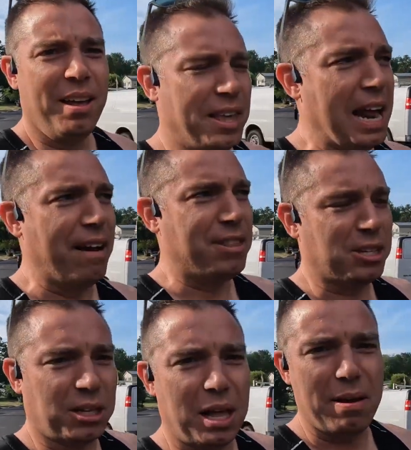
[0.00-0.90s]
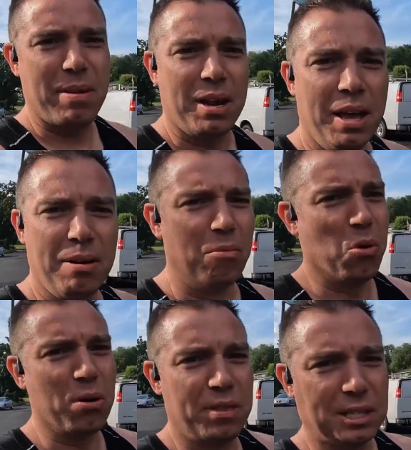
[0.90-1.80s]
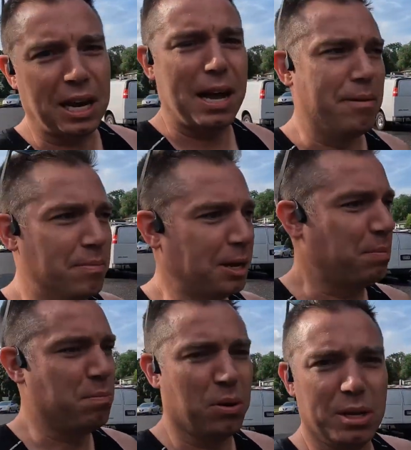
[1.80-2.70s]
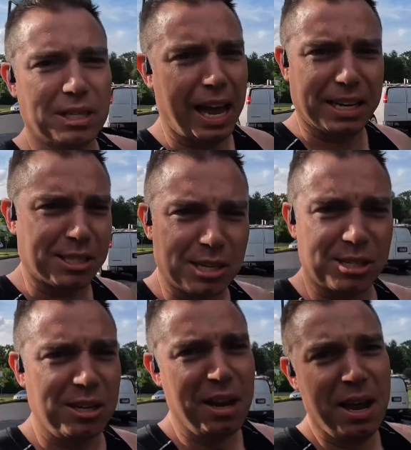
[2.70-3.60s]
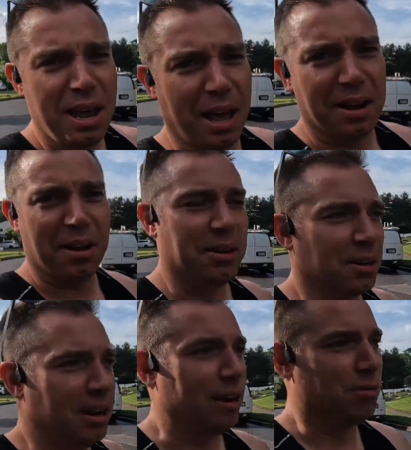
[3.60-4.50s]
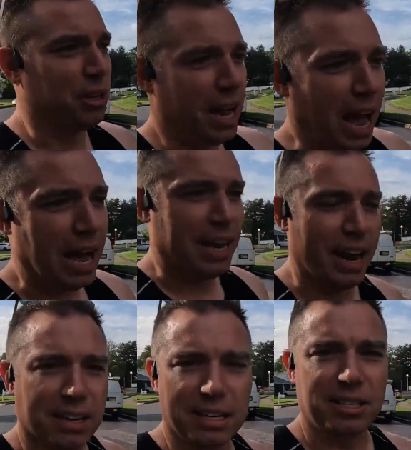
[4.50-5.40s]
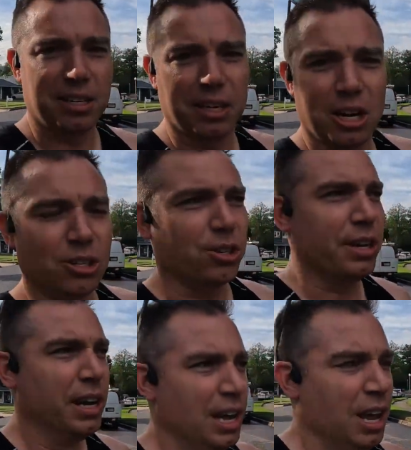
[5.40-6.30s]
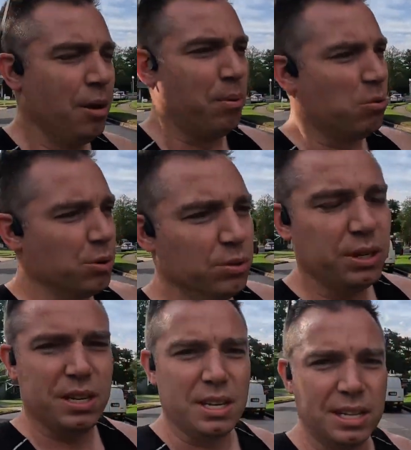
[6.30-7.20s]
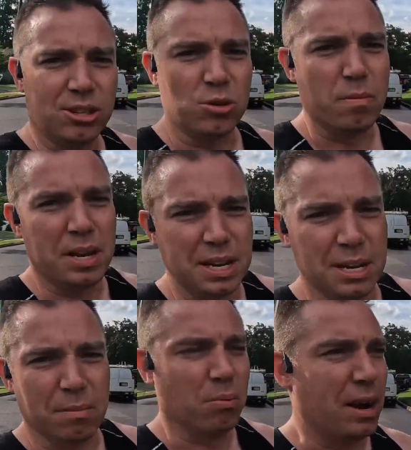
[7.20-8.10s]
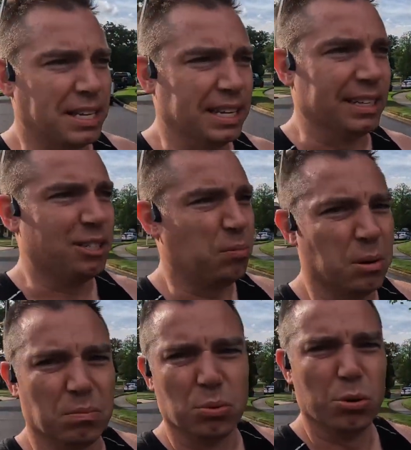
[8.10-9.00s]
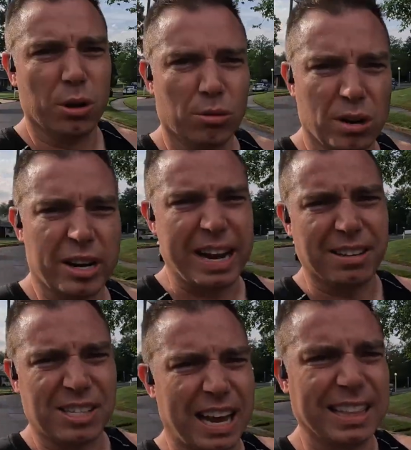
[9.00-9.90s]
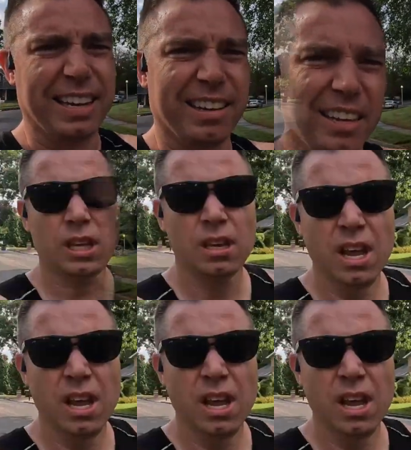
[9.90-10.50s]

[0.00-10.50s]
that have this climate more of the time, like people in Texas and other really hot areas of the country. But we really need this humidity to break here. It's been brutal running outside lately.